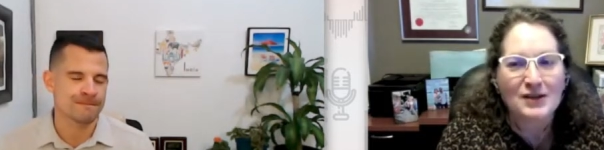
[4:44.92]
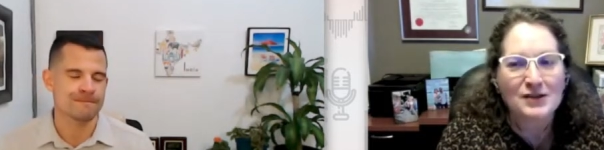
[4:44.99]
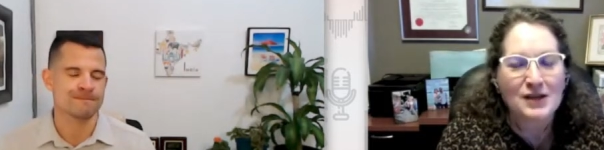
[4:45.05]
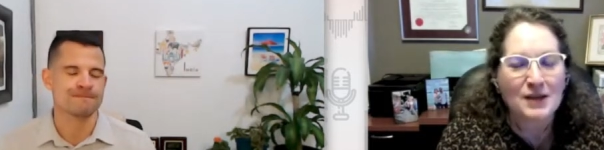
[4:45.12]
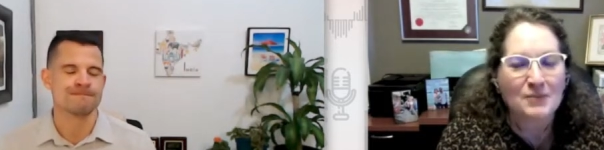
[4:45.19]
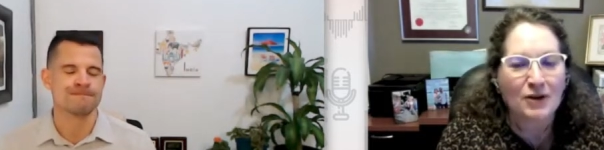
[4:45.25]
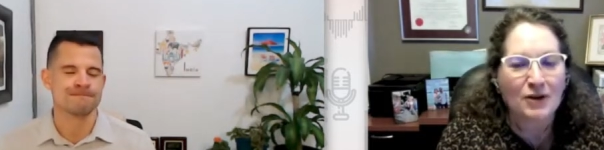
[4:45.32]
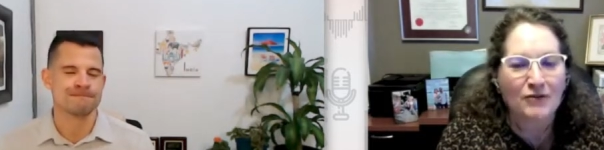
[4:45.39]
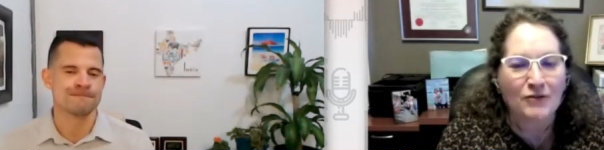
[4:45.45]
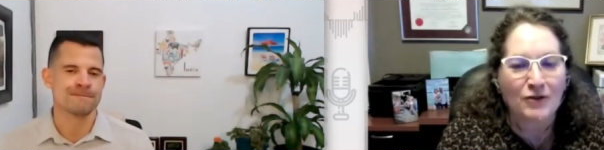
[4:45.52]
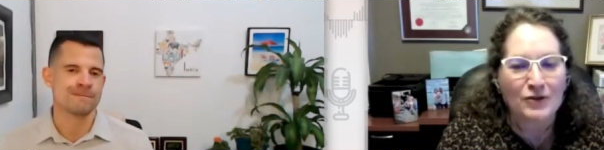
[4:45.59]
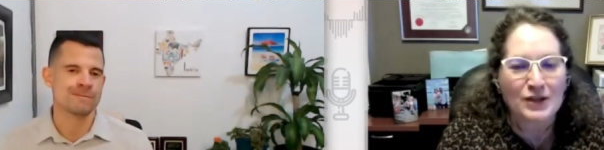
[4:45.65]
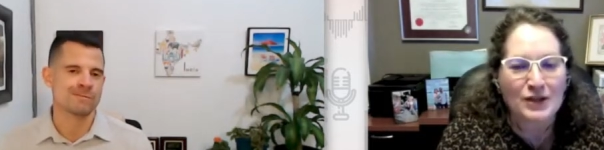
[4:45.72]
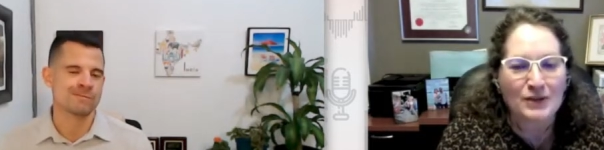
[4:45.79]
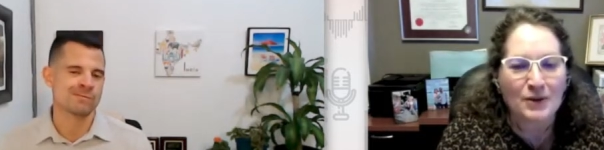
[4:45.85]
Speaker 1: some are,
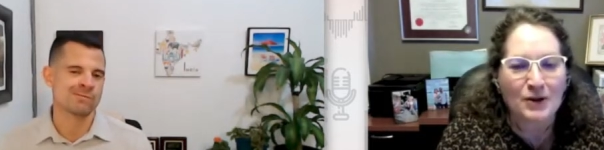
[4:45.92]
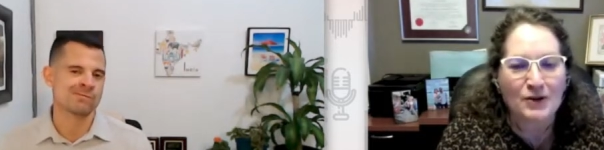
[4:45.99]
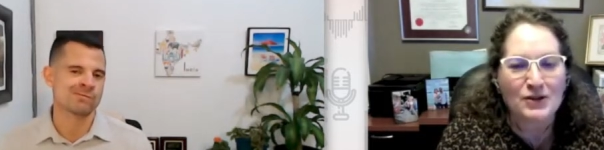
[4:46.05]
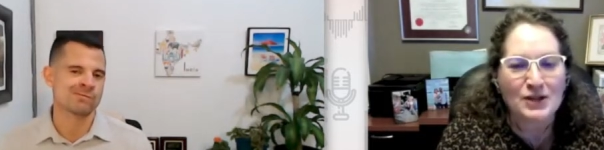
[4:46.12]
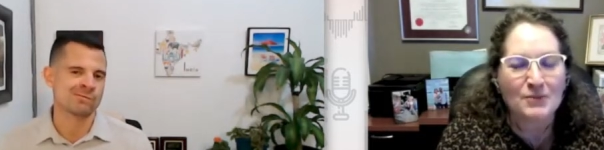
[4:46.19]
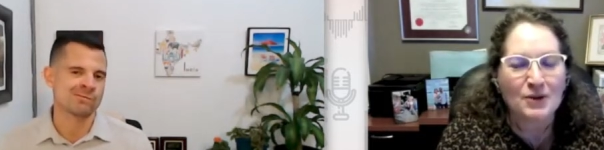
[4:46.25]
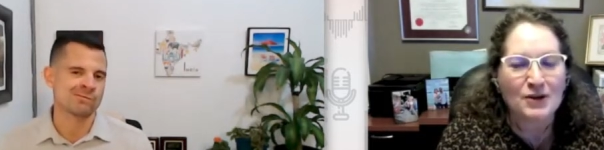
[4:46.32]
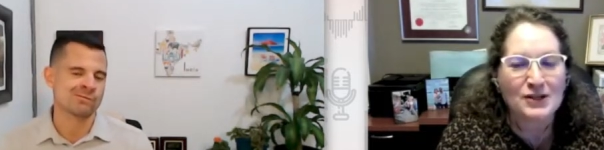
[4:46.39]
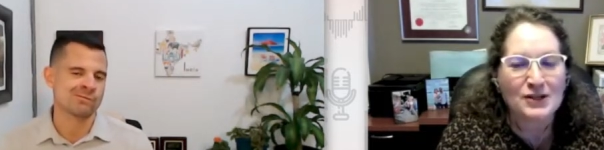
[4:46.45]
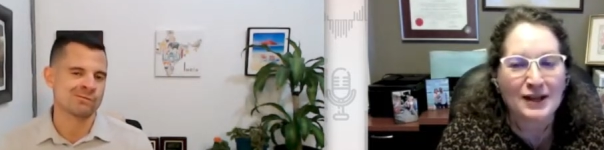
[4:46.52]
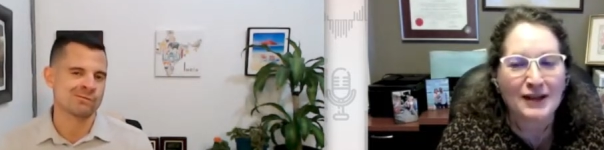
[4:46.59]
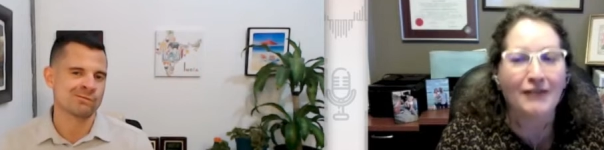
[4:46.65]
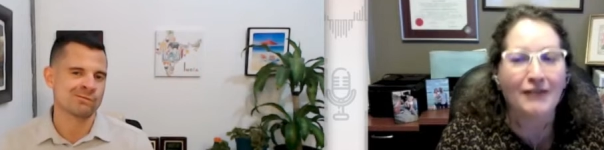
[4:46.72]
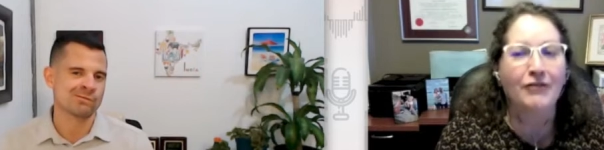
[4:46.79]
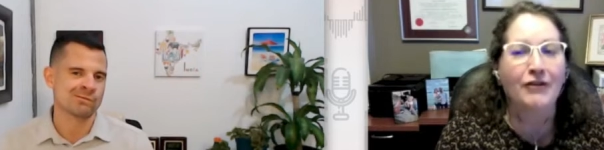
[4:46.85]
some are, some are
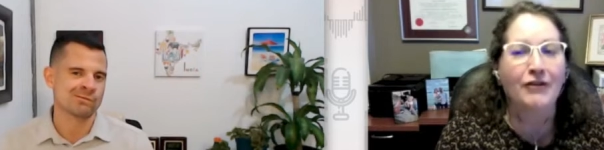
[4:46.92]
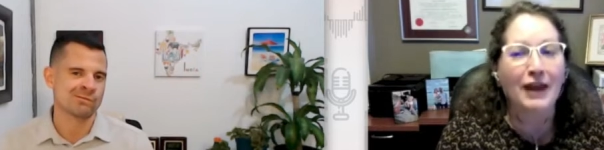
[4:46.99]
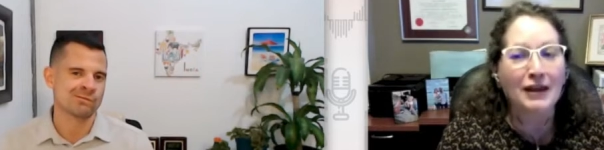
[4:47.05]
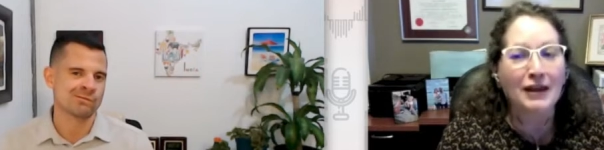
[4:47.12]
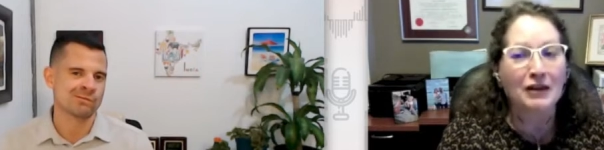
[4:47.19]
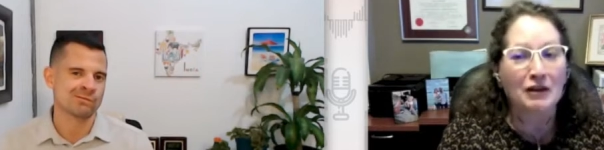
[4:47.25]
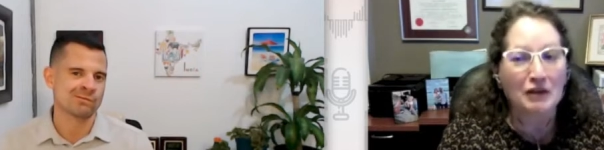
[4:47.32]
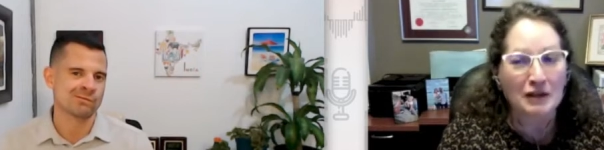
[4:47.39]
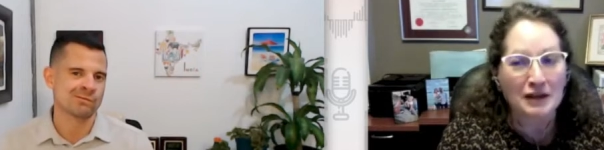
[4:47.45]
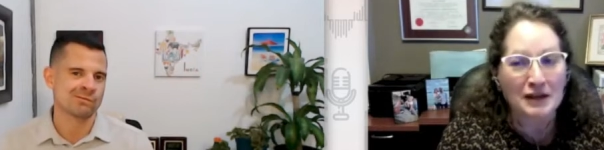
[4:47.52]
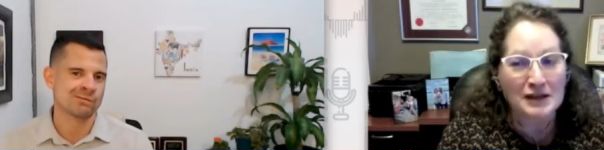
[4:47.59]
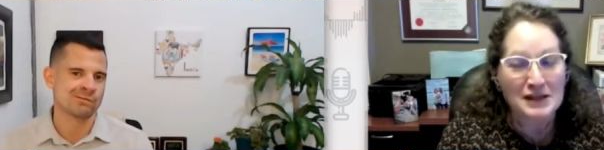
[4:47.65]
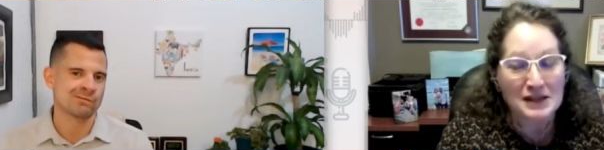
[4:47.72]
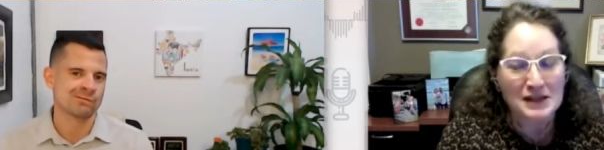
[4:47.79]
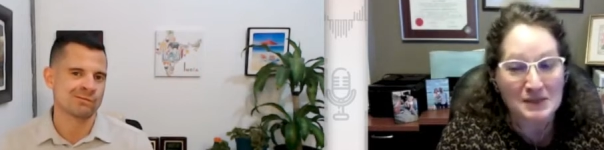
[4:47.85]
saying, thank
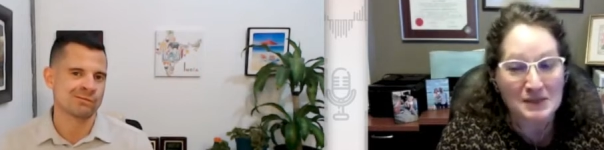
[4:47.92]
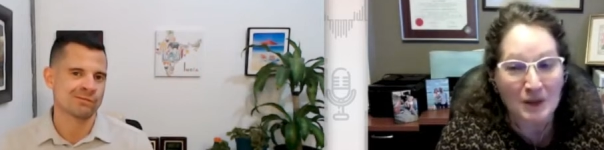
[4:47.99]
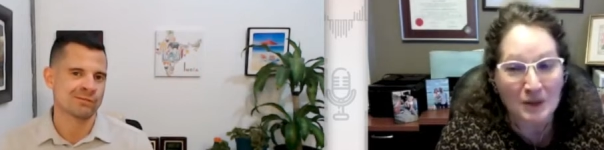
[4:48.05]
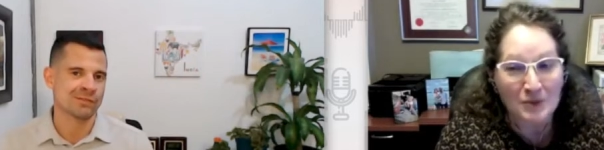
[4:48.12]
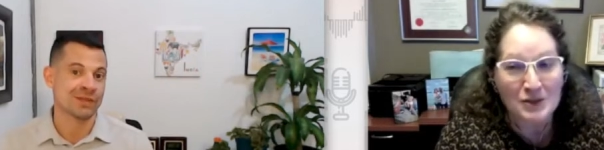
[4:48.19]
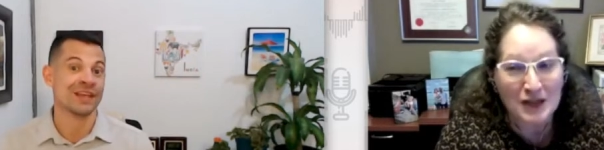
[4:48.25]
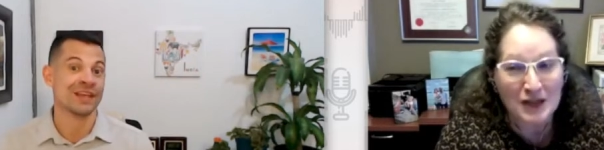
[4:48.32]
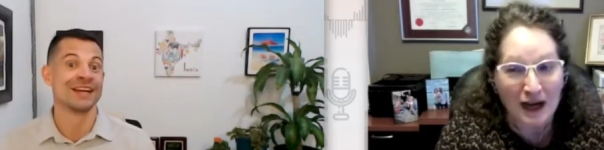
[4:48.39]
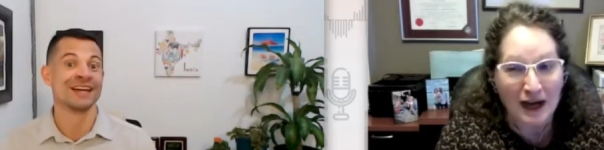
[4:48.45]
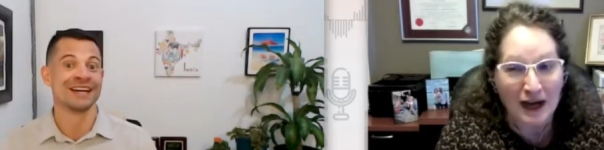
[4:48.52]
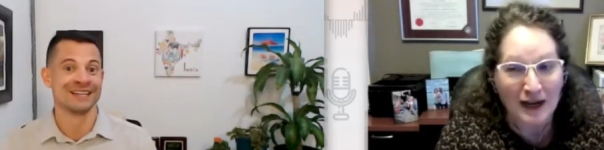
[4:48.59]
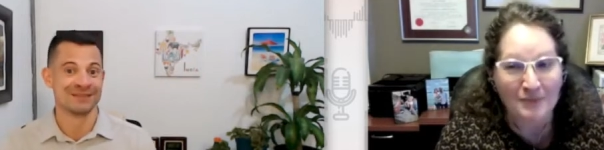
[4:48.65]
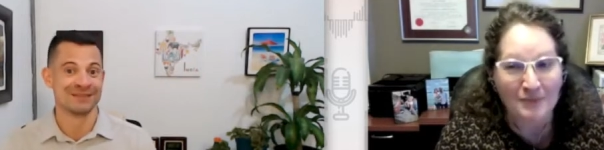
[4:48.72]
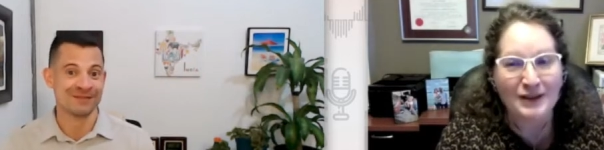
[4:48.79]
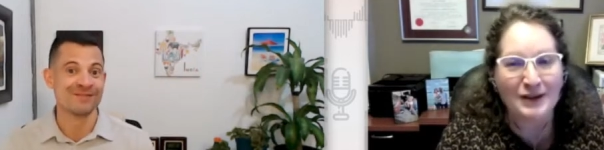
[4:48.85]
goodness, it's about
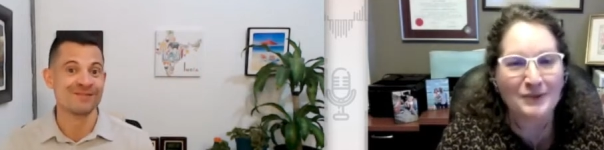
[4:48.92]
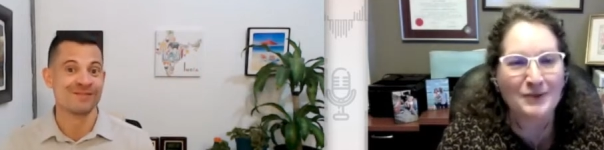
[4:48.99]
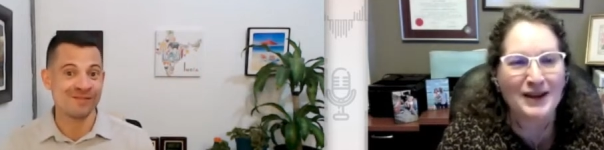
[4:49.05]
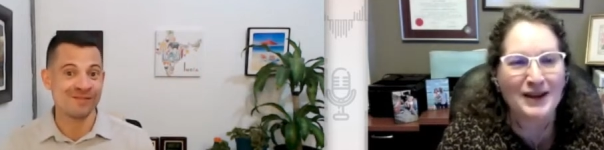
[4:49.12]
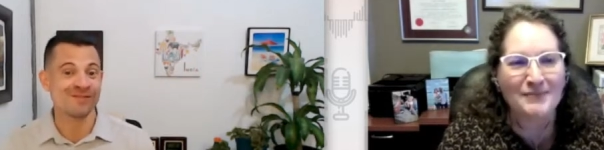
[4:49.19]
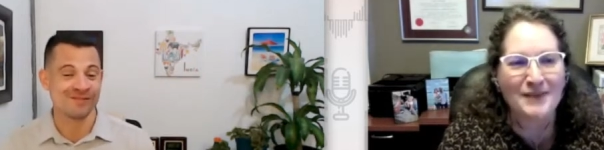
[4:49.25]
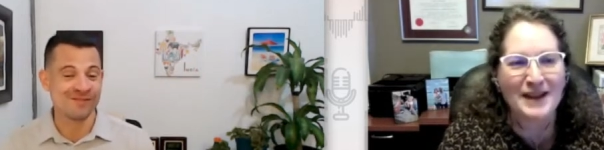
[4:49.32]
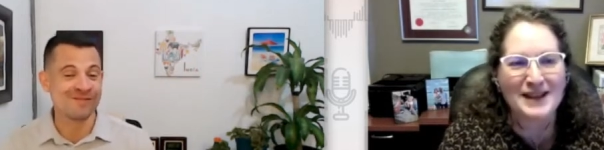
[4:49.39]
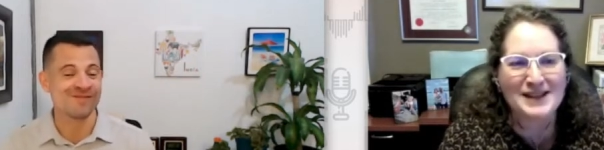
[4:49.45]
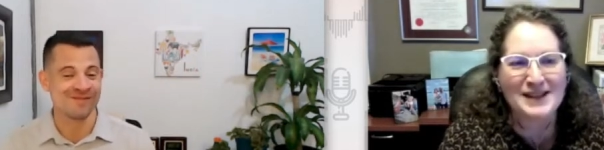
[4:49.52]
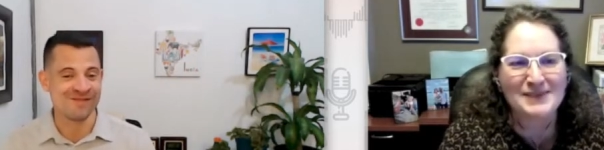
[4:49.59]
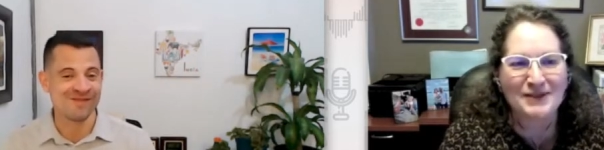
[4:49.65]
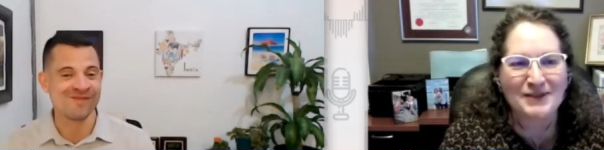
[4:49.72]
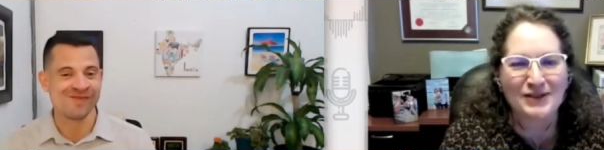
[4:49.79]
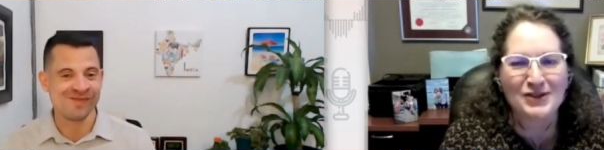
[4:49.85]
time that we made
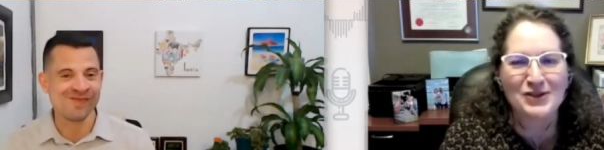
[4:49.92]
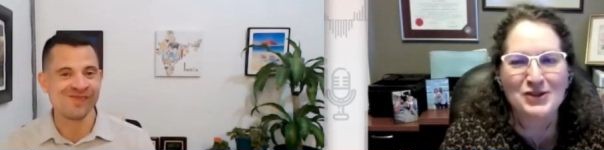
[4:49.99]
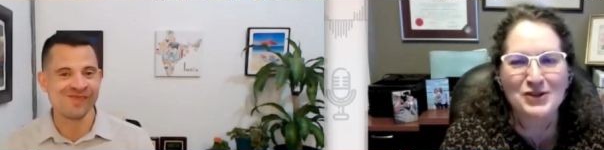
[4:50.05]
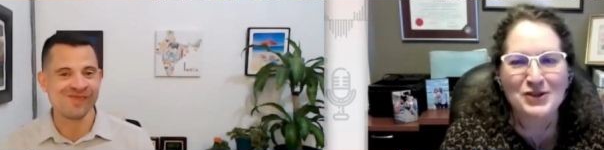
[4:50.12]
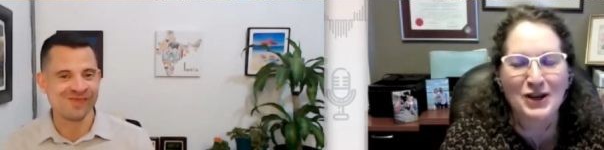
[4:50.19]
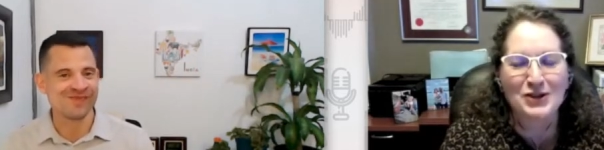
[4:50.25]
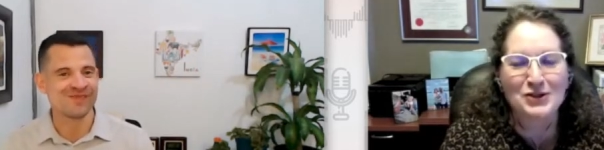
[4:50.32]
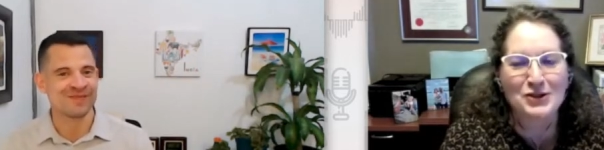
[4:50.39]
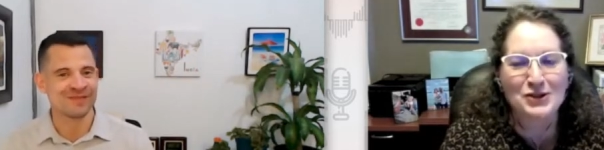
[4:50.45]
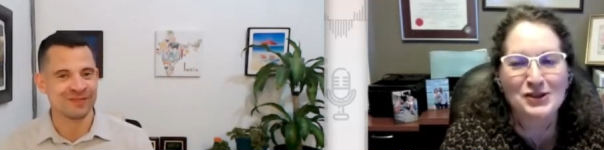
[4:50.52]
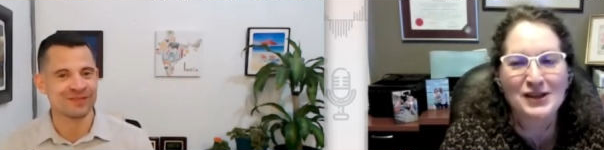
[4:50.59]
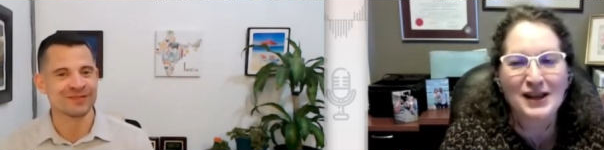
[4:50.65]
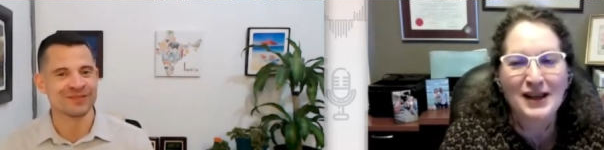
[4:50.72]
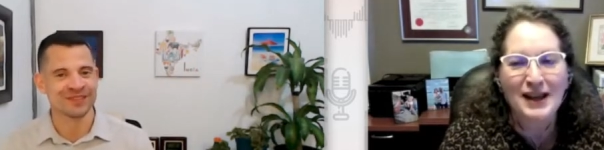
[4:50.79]
some of these changes.